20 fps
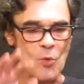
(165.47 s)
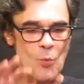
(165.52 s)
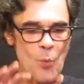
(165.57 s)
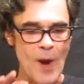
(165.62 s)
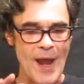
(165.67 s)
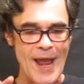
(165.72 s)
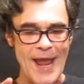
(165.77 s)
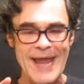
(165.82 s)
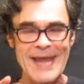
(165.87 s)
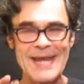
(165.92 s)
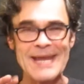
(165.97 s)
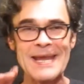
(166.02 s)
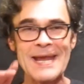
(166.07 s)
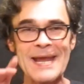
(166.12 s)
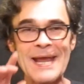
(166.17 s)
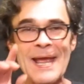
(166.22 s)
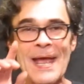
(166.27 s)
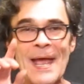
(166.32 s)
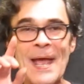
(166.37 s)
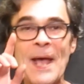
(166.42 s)
way.
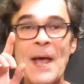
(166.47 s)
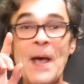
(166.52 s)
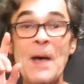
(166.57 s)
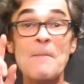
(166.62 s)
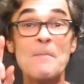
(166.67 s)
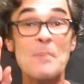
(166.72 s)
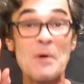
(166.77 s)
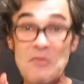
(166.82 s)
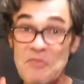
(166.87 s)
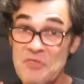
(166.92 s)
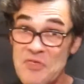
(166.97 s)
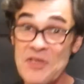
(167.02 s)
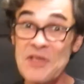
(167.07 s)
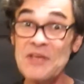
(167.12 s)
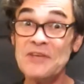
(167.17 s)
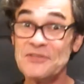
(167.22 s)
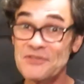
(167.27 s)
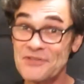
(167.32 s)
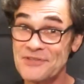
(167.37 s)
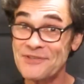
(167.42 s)
But
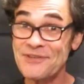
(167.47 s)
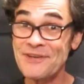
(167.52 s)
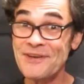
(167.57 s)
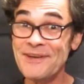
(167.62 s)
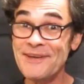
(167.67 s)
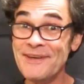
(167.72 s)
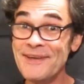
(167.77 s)
this